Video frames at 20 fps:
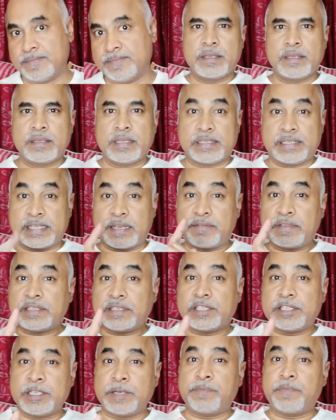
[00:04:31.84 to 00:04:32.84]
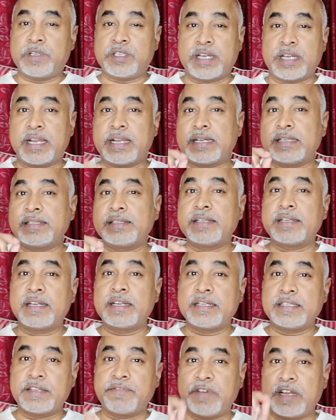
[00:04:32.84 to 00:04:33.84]
The seventh tip, which I consider
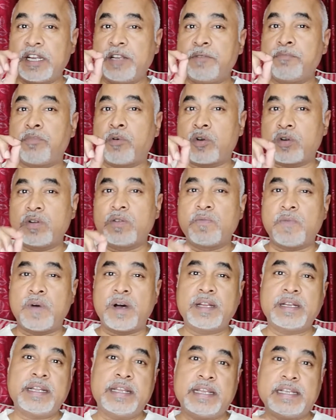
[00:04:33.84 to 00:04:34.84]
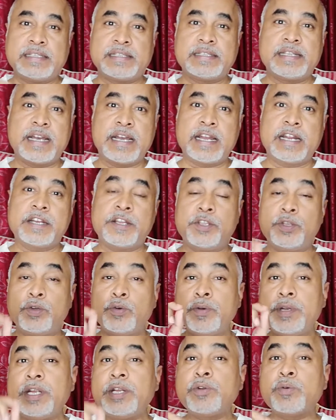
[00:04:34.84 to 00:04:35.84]
is a very important one, is that you
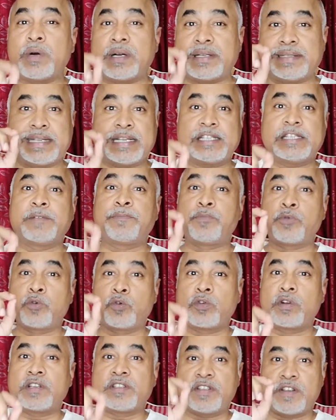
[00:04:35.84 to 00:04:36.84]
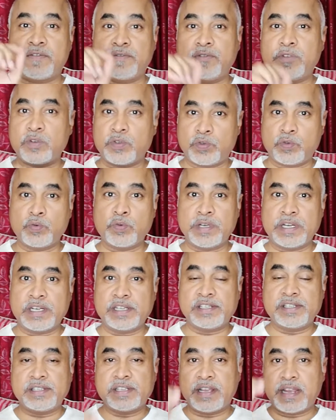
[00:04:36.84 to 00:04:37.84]
need to assess the progress of your
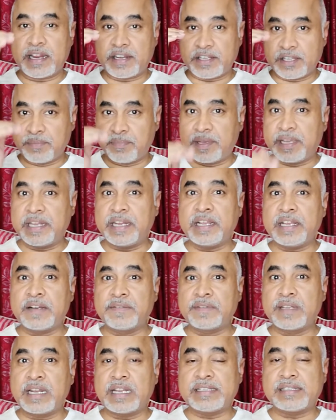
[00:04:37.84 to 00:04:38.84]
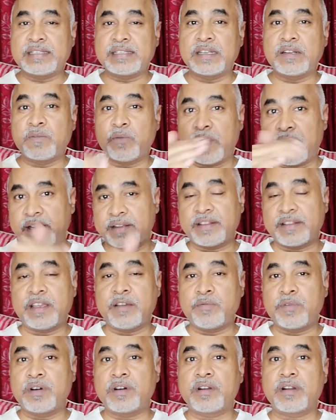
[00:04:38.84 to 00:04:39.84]
students at the beginning of the lesson, where they
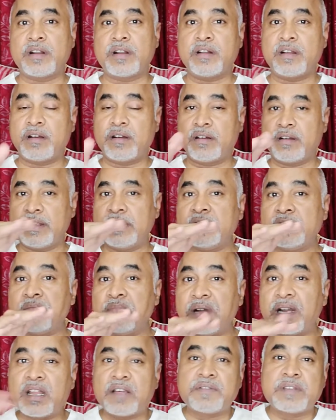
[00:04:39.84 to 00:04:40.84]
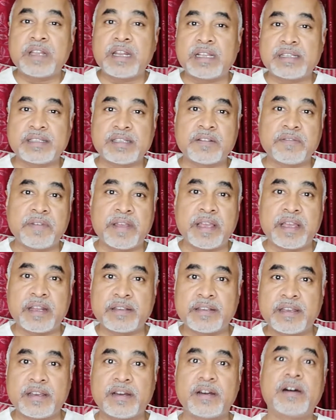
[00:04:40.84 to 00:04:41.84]
were, in the middle of the lesson, where
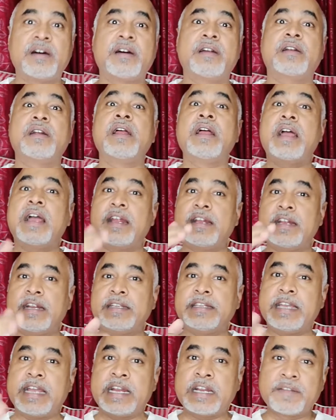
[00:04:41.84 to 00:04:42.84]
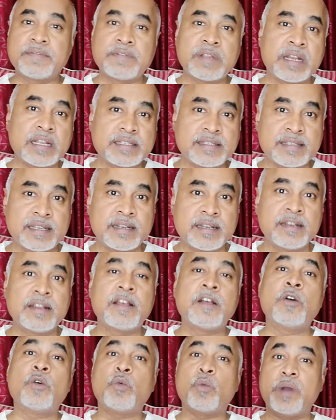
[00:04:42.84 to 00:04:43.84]
they are, and at the end of the lesson,
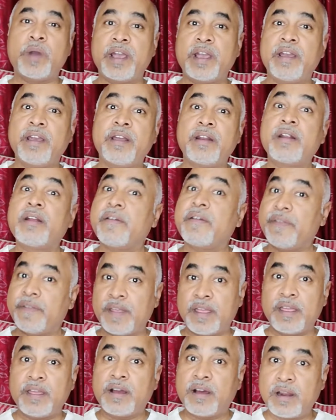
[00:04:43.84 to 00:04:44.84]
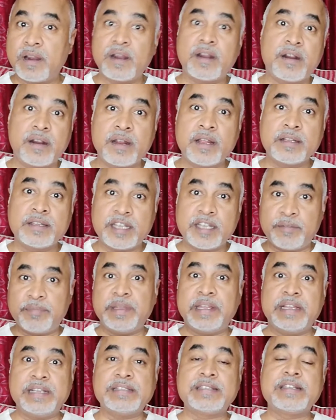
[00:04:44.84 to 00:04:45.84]
where they are. That
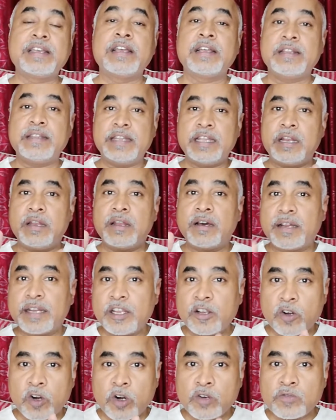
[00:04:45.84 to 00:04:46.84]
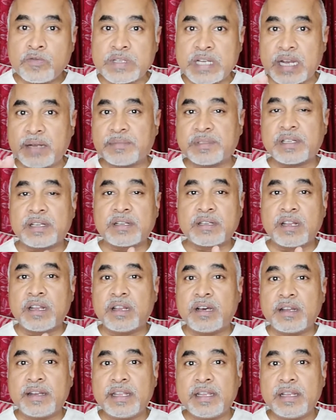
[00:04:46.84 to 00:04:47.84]
means the learning outcomes or the
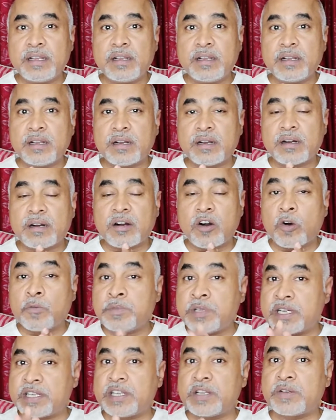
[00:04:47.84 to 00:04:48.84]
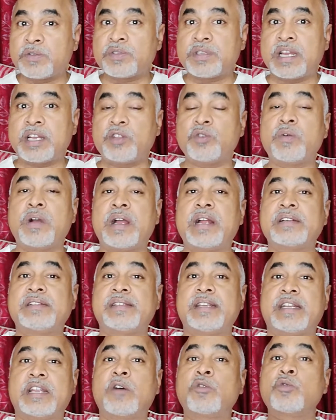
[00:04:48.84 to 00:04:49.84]
learning objectives that you had
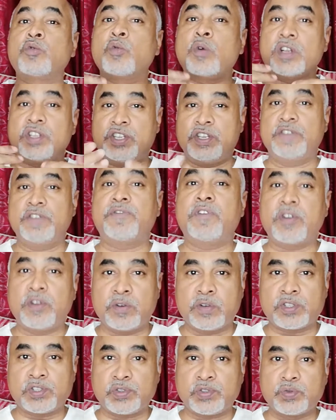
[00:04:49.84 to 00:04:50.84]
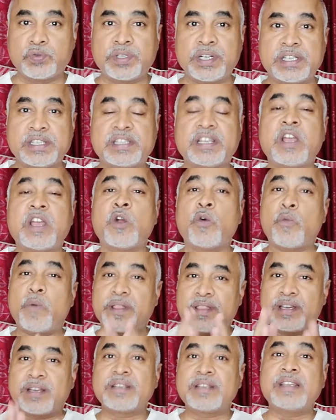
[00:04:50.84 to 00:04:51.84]
set out to achieve for your students,
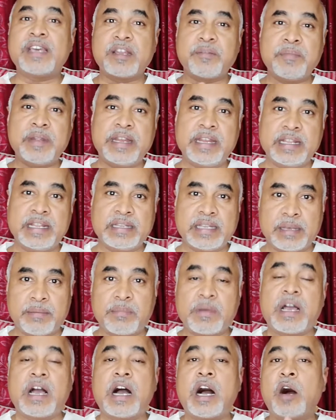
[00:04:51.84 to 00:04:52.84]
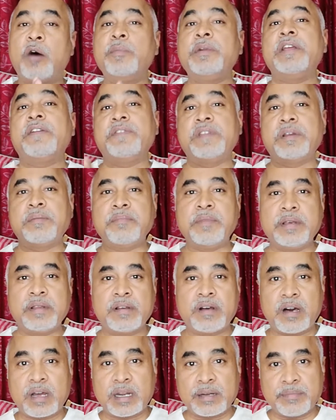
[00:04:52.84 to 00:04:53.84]
whether they are meeting them, how many of them
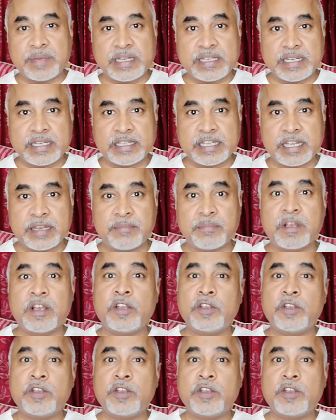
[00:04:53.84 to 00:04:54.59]
are meeting them.